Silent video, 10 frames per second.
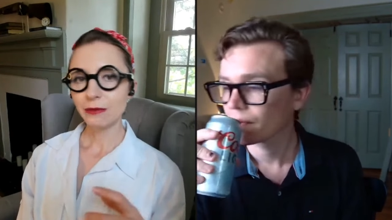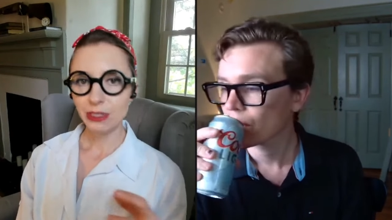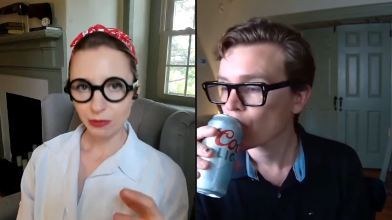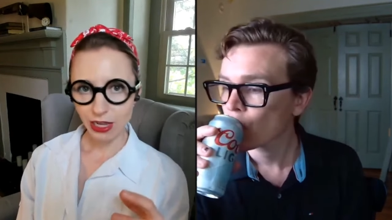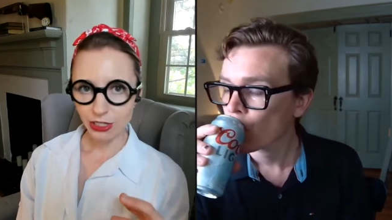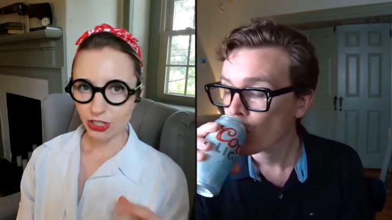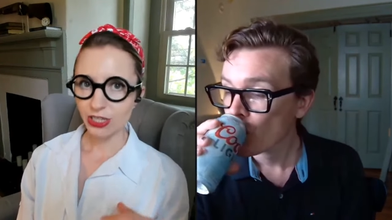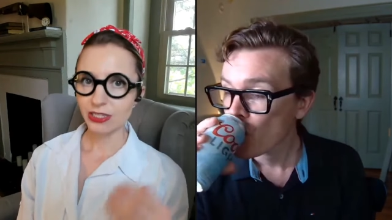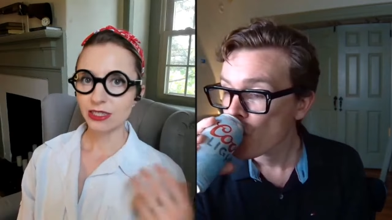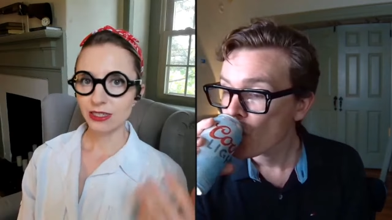Speaker 1: supply
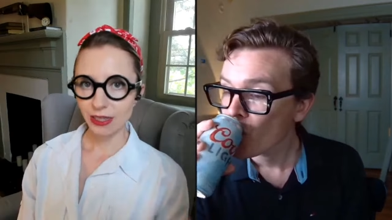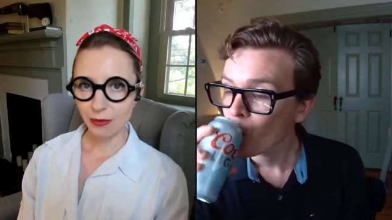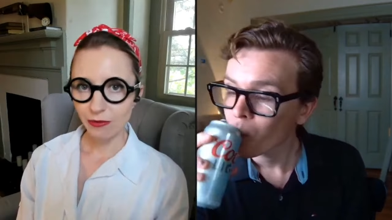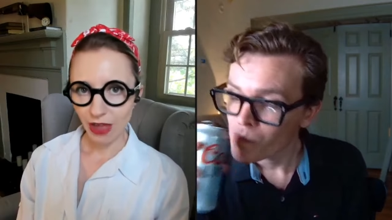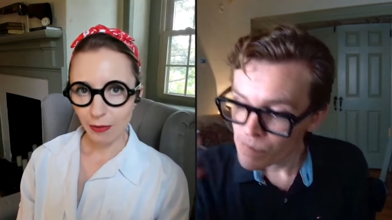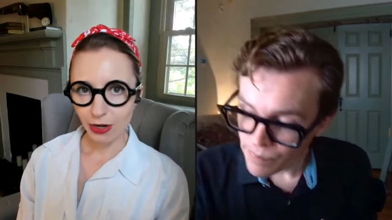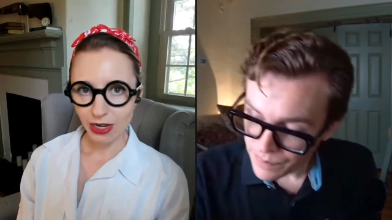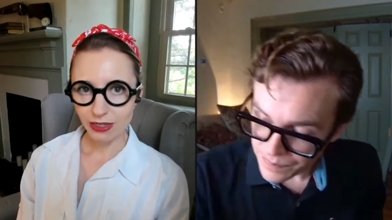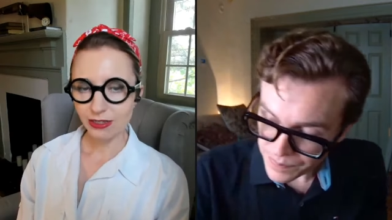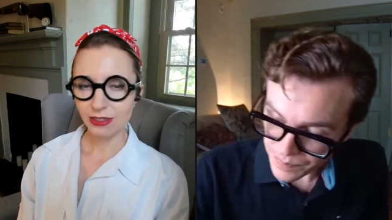chains, the same
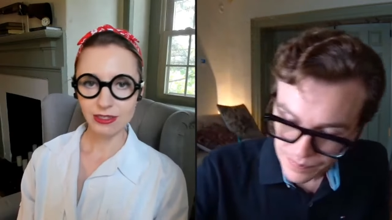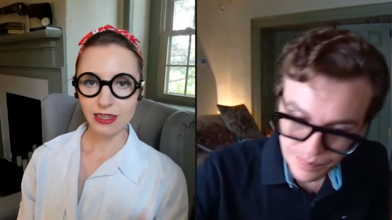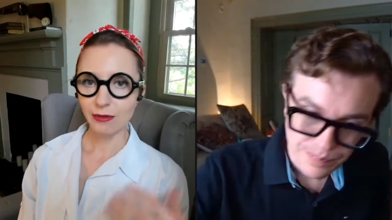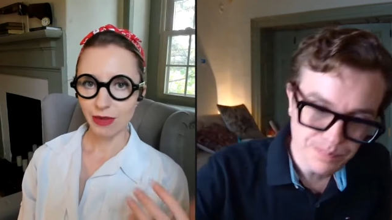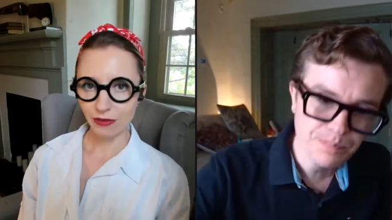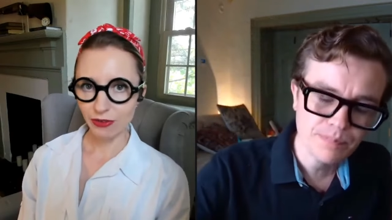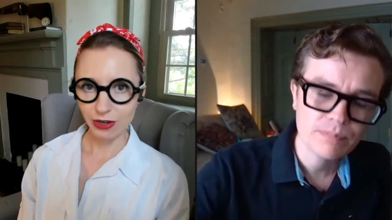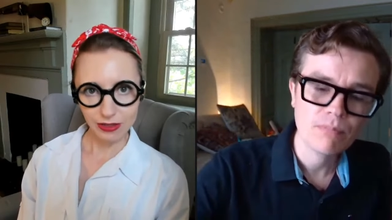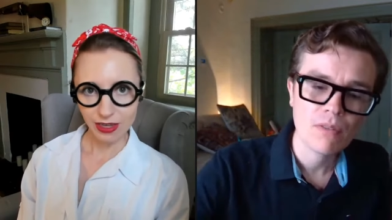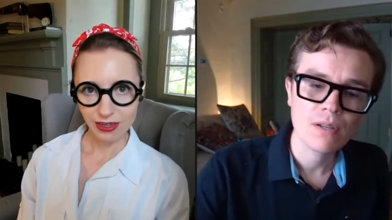fabrics, the same
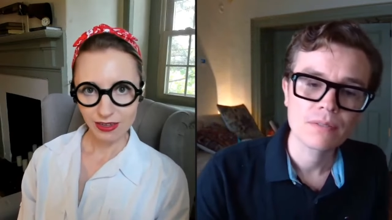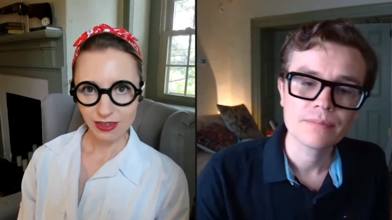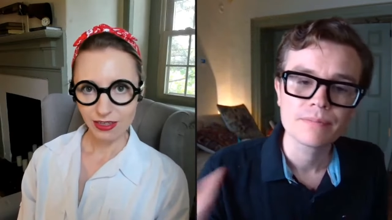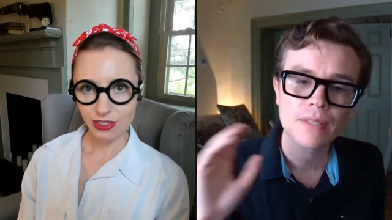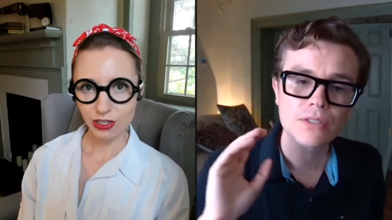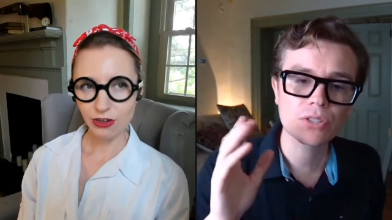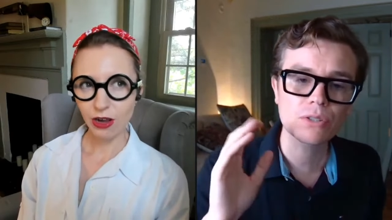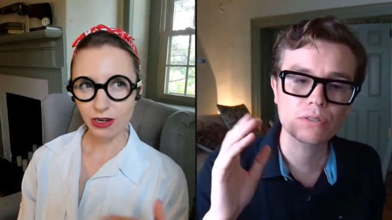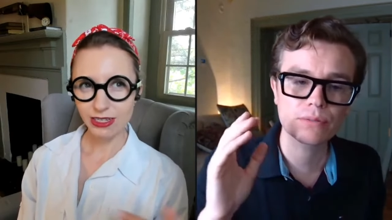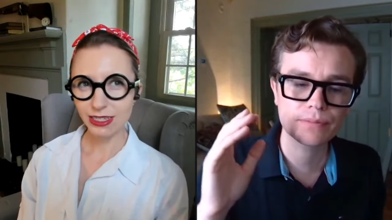everything. And so you're
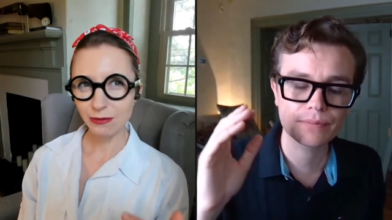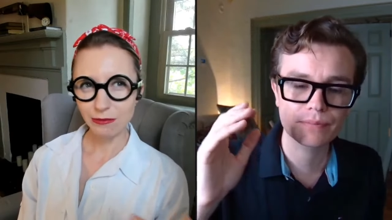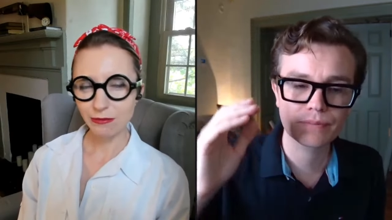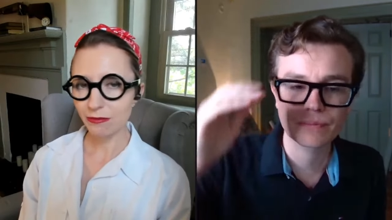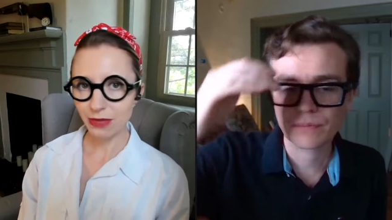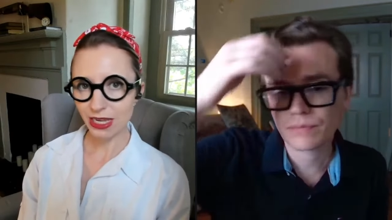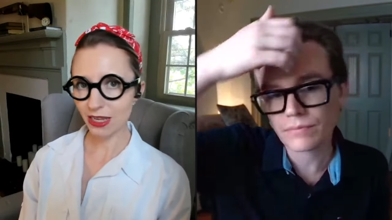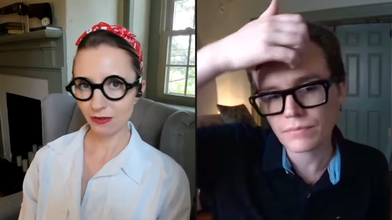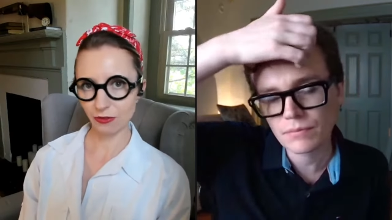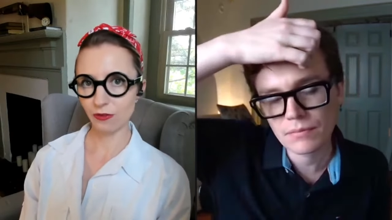not going to see
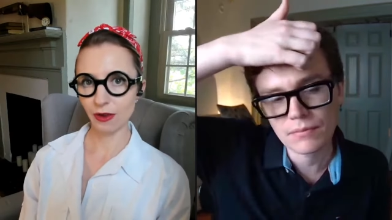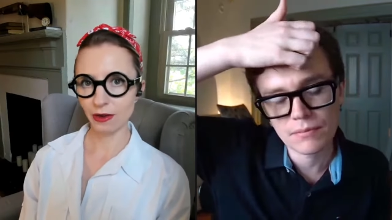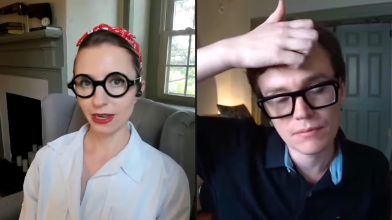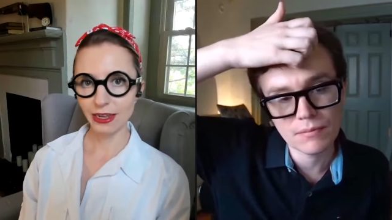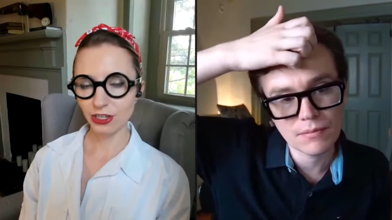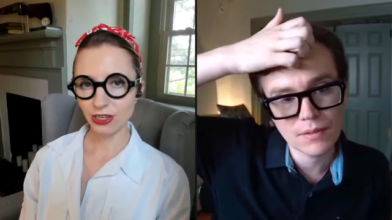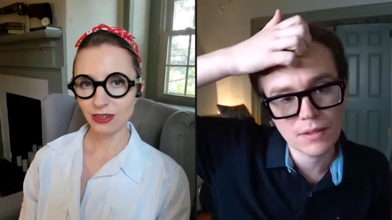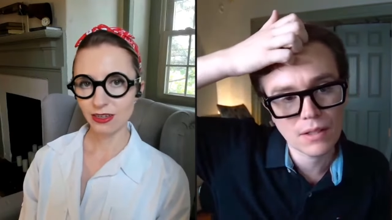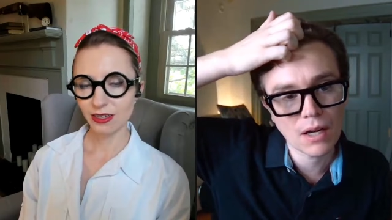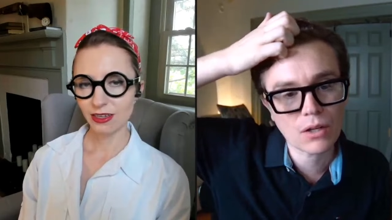meaningful variation.
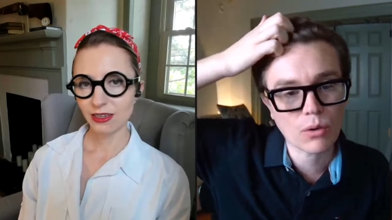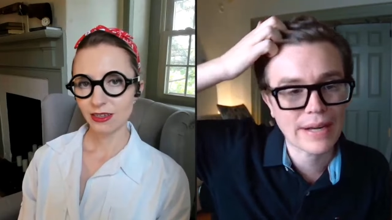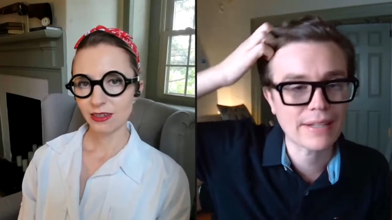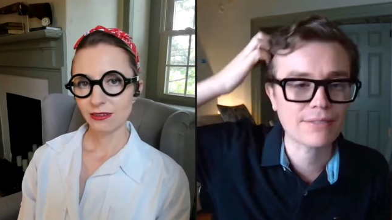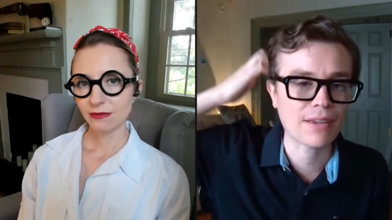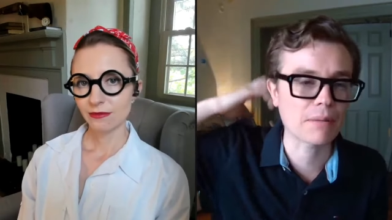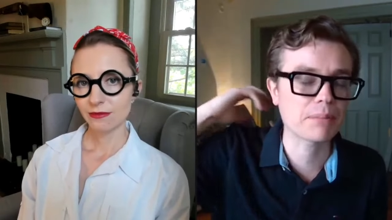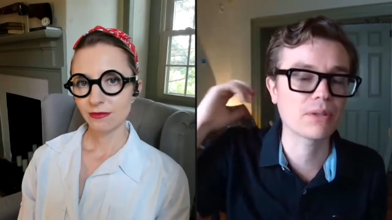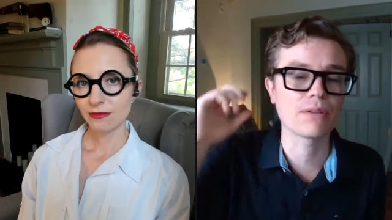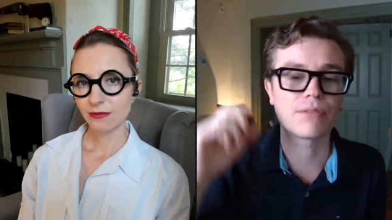
Speaker 2: A great
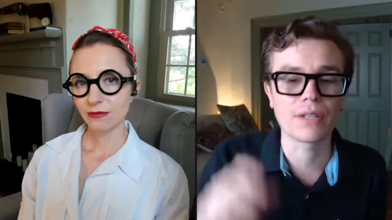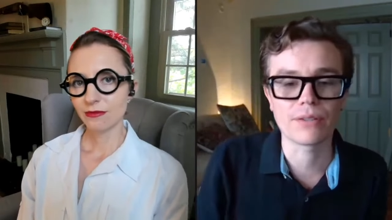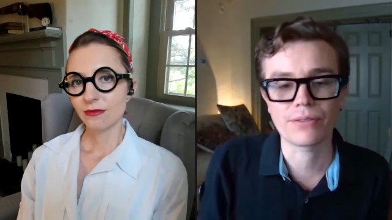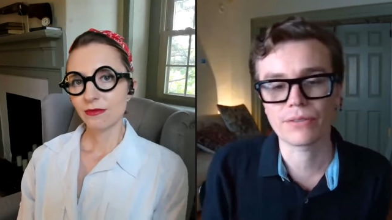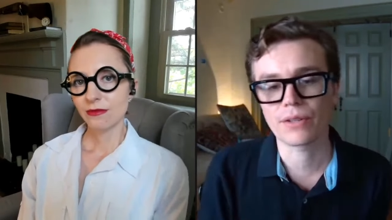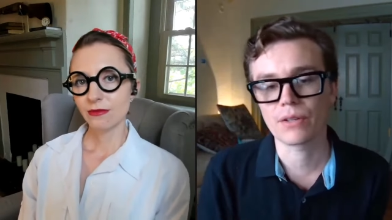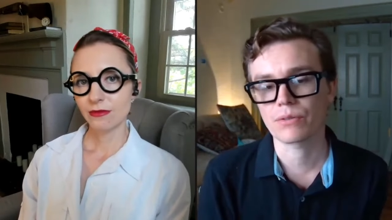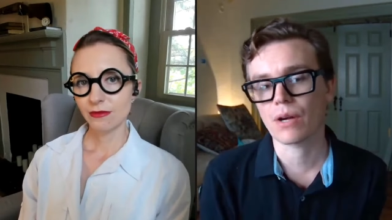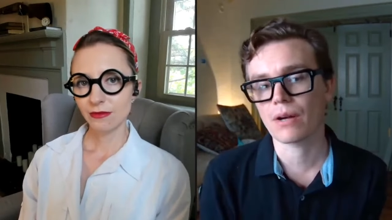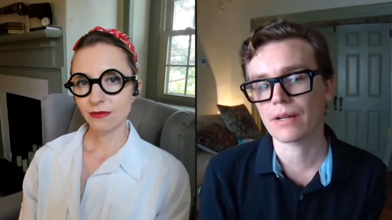example of this that you're
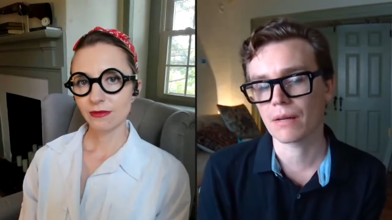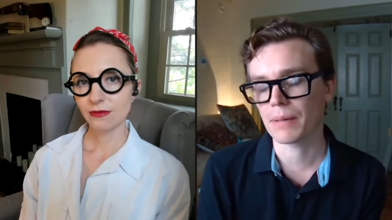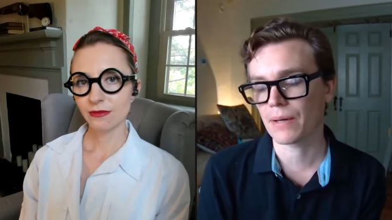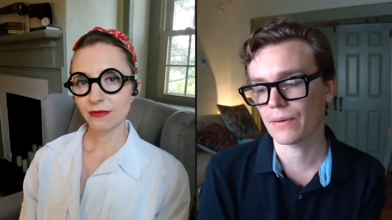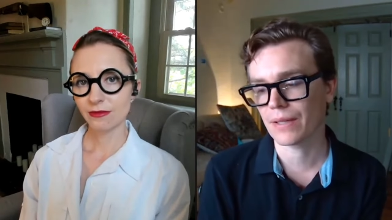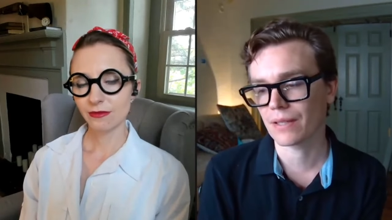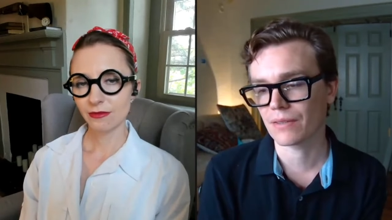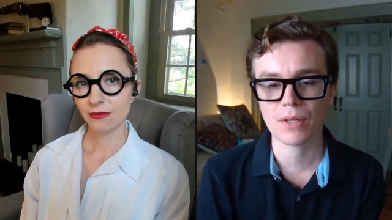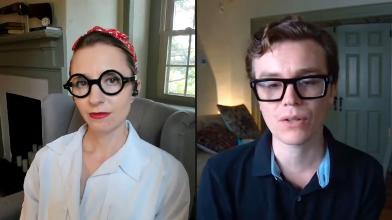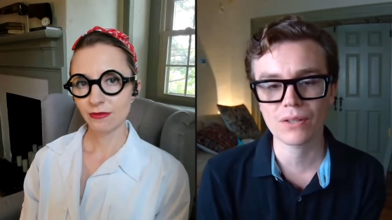talking about
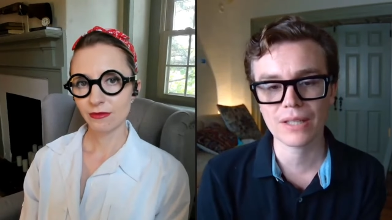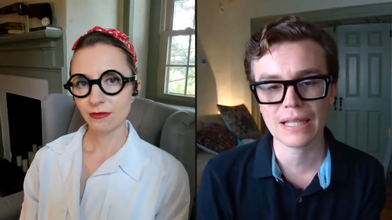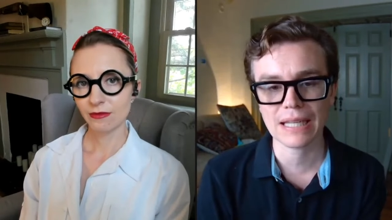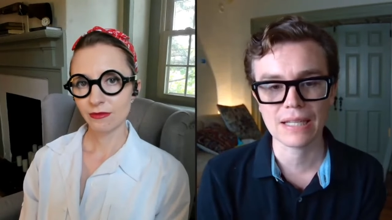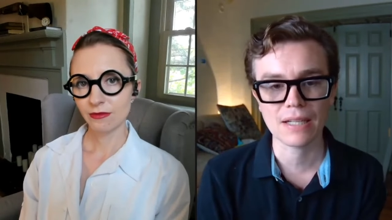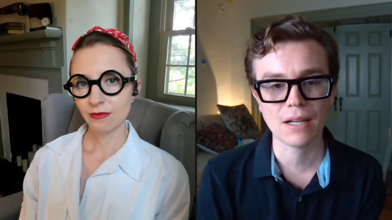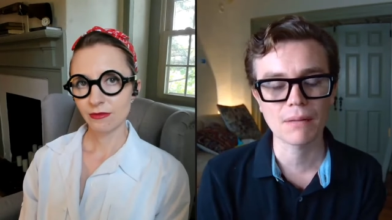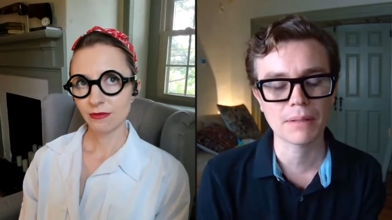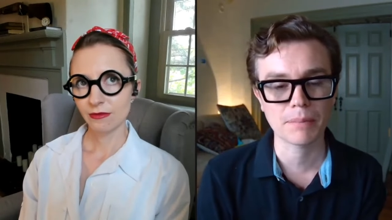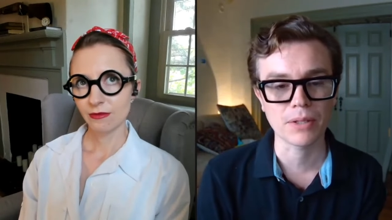is early in
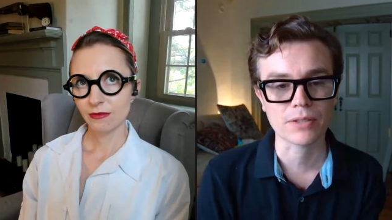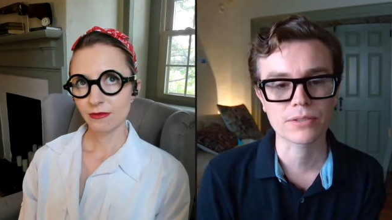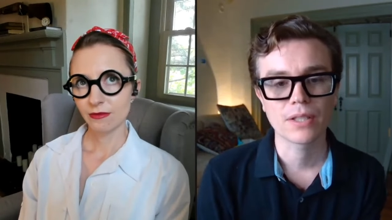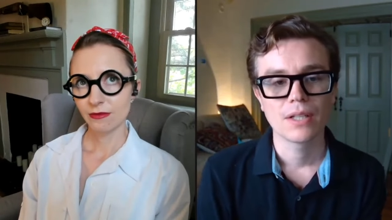comic books.